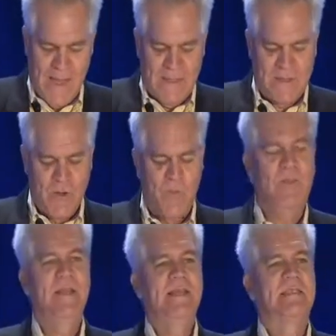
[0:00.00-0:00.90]
So
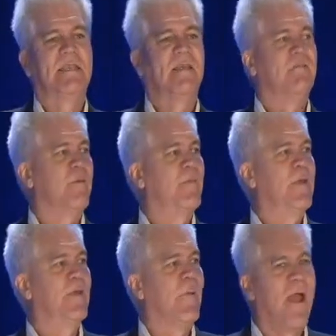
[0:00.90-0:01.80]
please give a
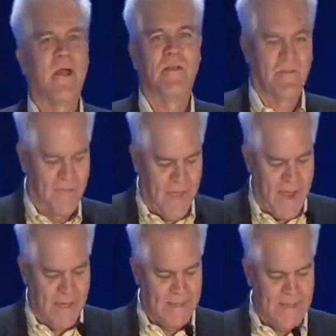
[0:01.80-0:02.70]
big round of
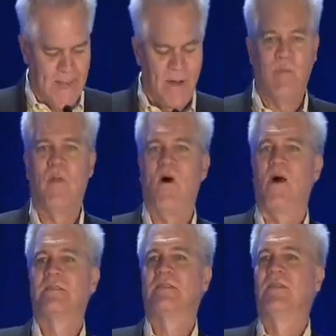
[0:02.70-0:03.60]
thanks and
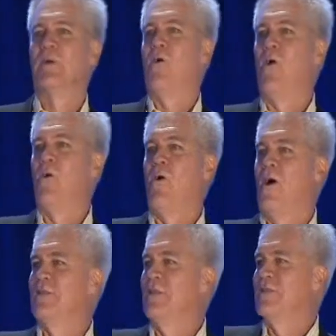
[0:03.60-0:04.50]
applause to Nicole
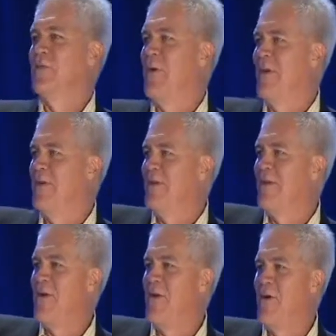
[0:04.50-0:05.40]
Walters. Where are you,
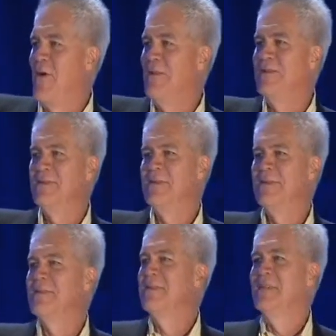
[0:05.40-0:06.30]
Nicole?
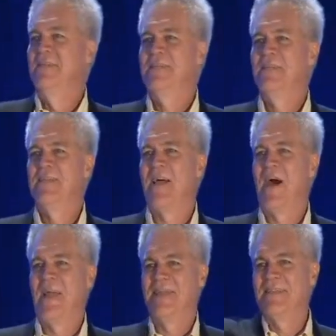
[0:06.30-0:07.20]
She's
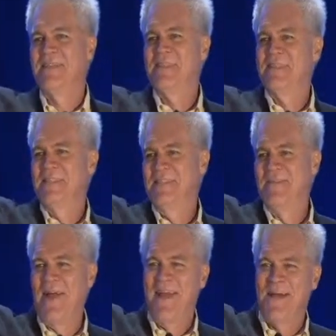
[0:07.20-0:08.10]
hiding. She's
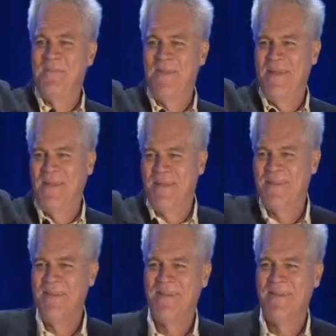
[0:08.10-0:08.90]
right up here.